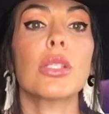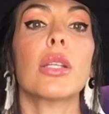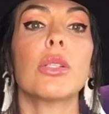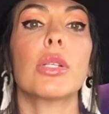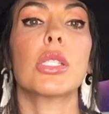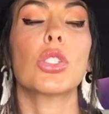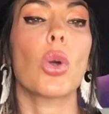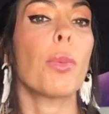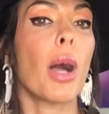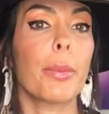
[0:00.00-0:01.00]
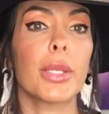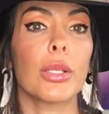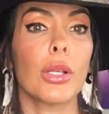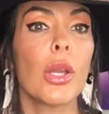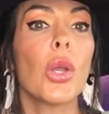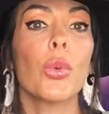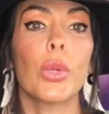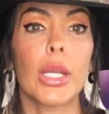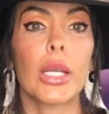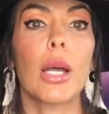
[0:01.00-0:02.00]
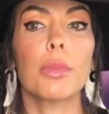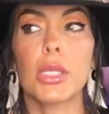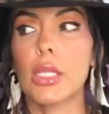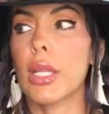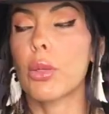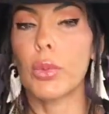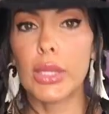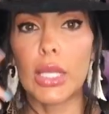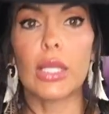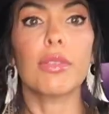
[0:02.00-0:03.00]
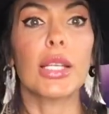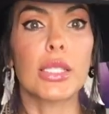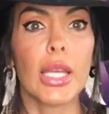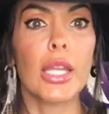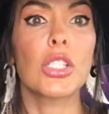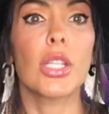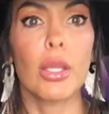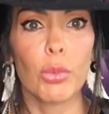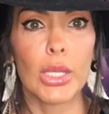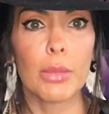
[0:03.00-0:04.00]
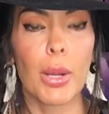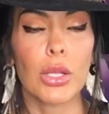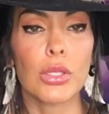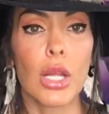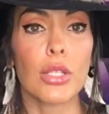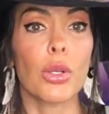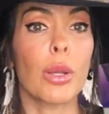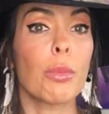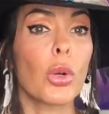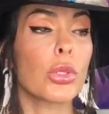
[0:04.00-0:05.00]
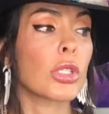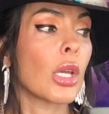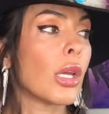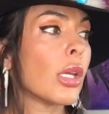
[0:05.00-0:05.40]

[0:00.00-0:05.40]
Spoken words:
Santo is so popular when it comes to, like, we think of like sage and then we need Palo Santo, and most